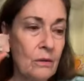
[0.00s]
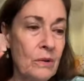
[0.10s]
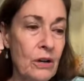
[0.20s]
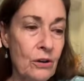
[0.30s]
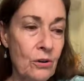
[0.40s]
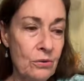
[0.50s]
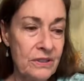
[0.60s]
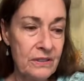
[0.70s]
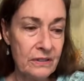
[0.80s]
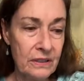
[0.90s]
We are
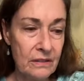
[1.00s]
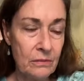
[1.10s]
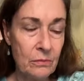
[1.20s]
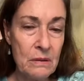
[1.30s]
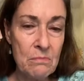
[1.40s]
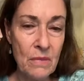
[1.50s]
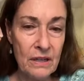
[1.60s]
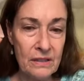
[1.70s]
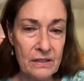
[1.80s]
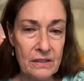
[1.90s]
crystalline. We
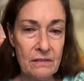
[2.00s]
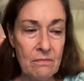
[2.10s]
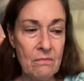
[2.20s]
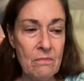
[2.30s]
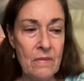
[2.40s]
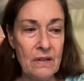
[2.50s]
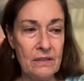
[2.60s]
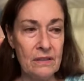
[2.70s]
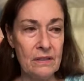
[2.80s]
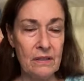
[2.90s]
must,
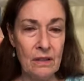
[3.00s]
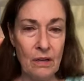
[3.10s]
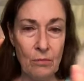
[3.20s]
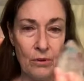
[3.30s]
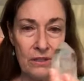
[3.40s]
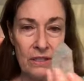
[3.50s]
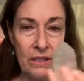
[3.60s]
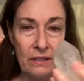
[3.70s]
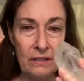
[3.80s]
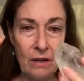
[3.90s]
must
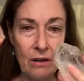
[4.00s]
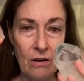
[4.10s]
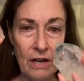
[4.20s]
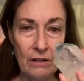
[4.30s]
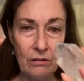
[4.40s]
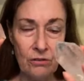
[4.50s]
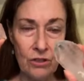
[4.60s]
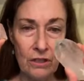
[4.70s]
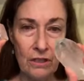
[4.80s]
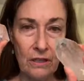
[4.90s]
protect our
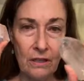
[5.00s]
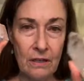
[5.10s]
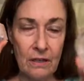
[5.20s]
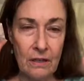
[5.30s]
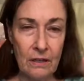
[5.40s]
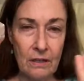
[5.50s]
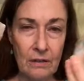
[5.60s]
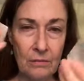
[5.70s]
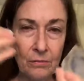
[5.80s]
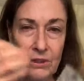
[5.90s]
energy.
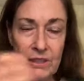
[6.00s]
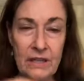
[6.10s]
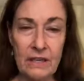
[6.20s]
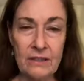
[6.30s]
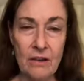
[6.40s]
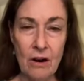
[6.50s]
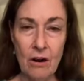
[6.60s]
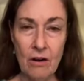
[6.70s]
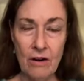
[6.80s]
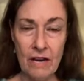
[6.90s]
Protect
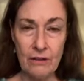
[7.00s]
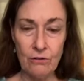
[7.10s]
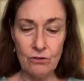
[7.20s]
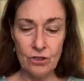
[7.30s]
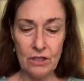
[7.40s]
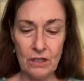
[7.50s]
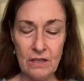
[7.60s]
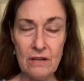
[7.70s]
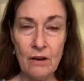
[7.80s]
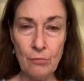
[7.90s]
our energy.
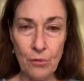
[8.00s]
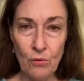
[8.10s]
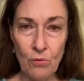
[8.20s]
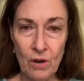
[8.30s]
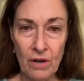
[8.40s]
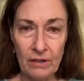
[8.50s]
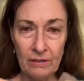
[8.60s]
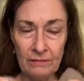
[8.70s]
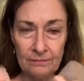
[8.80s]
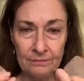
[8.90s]
Number one.